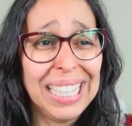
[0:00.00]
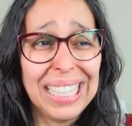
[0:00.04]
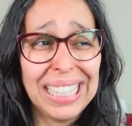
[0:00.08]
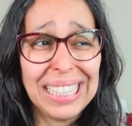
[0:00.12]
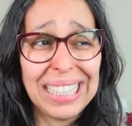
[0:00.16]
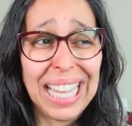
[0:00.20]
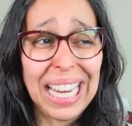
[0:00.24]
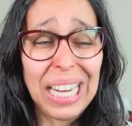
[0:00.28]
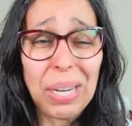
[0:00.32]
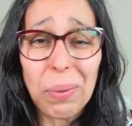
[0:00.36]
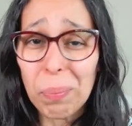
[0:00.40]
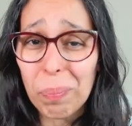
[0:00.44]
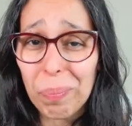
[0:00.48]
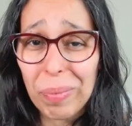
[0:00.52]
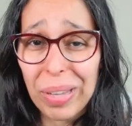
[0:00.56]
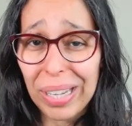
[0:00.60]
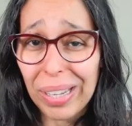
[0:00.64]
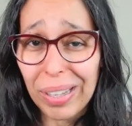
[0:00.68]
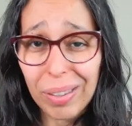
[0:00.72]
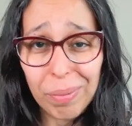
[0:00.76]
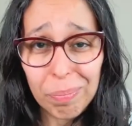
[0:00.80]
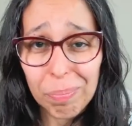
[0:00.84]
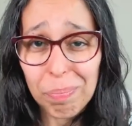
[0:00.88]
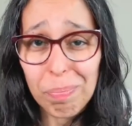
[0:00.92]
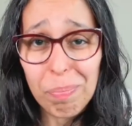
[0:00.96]
they
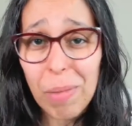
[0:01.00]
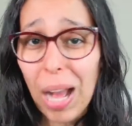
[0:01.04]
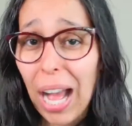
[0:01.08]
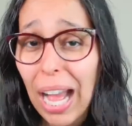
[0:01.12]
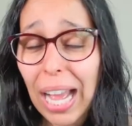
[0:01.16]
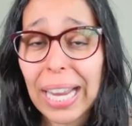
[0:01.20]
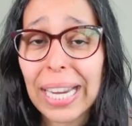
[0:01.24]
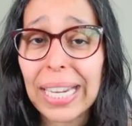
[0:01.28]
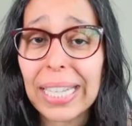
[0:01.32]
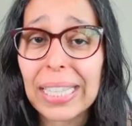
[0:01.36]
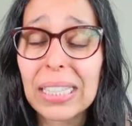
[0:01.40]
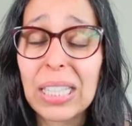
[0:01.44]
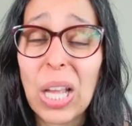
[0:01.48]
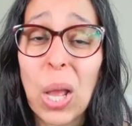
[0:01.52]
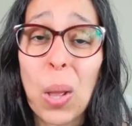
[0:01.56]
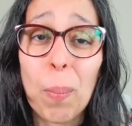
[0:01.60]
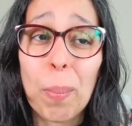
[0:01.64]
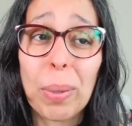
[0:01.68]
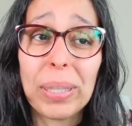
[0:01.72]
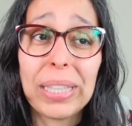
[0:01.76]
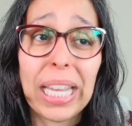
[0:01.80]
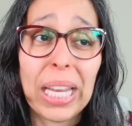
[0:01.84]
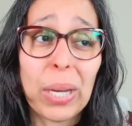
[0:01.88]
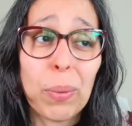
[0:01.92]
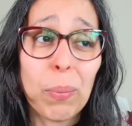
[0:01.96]
they might
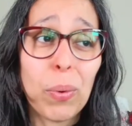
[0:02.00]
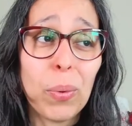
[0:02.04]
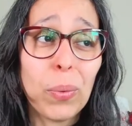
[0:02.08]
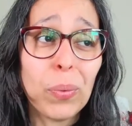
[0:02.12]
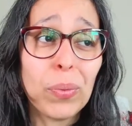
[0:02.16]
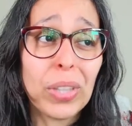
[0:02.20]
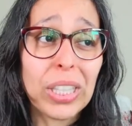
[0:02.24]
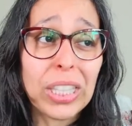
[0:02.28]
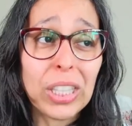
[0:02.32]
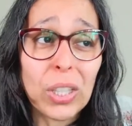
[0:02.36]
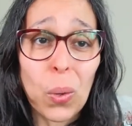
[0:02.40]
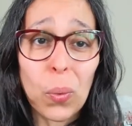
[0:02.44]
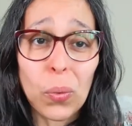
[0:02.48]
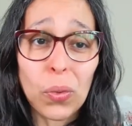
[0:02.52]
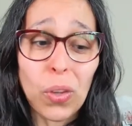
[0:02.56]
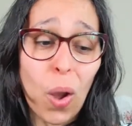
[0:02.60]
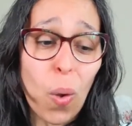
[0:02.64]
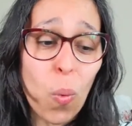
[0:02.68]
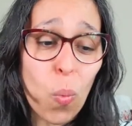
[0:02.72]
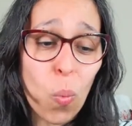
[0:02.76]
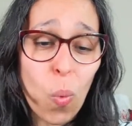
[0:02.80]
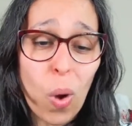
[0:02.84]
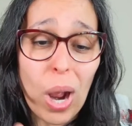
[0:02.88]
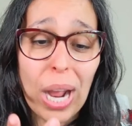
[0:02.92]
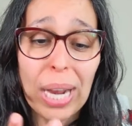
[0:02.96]
but they will you know
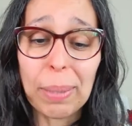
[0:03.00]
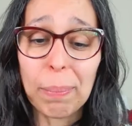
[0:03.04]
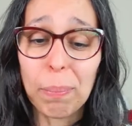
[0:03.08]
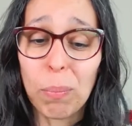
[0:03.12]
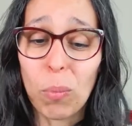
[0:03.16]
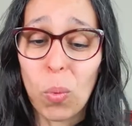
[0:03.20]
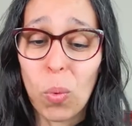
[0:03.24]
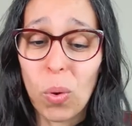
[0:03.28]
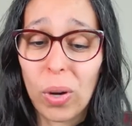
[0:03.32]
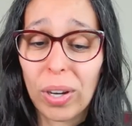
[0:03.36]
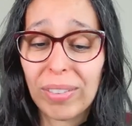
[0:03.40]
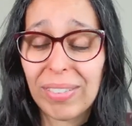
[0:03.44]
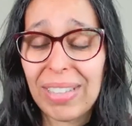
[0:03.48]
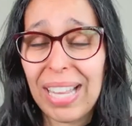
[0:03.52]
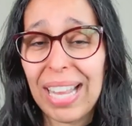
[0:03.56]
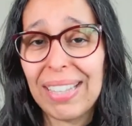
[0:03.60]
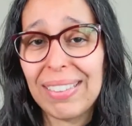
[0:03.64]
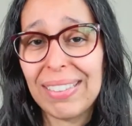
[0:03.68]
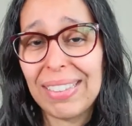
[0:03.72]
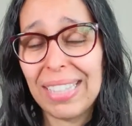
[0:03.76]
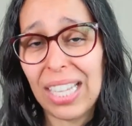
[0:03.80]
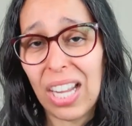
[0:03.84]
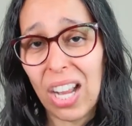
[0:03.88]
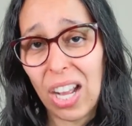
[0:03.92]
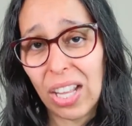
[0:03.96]
not one more
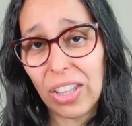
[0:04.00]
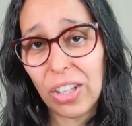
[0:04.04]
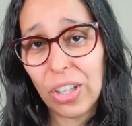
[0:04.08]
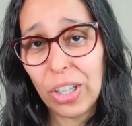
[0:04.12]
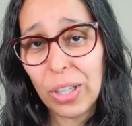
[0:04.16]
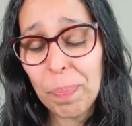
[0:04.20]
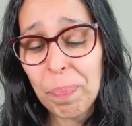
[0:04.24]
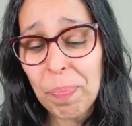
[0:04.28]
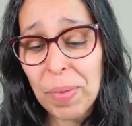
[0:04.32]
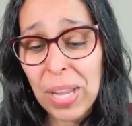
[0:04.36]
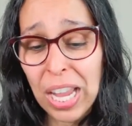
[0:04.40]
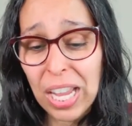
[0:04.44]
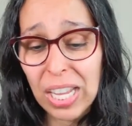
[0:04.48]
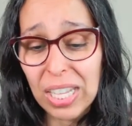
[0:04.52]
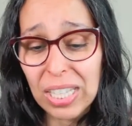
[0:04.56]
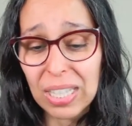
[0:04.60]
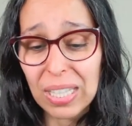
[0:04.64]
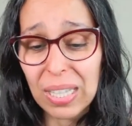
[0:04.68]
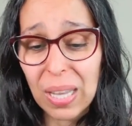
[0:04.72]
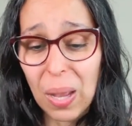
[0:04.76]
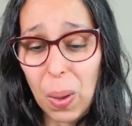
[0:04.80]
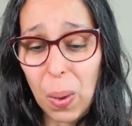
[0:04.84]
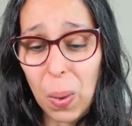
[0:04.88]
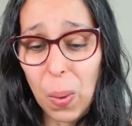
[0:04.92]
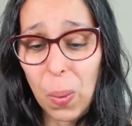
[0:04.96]
than the other
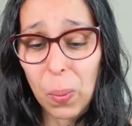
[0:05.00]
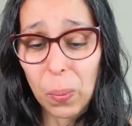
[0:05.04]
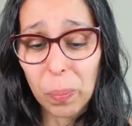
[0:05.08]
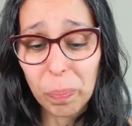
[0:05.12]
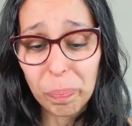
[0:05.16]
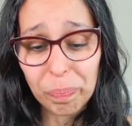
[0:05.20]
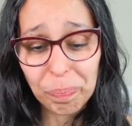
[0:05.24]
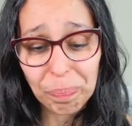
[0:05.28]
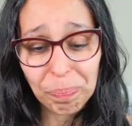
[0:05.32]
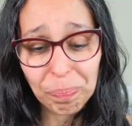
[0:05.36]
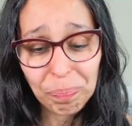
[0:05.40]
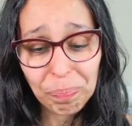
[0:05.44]
so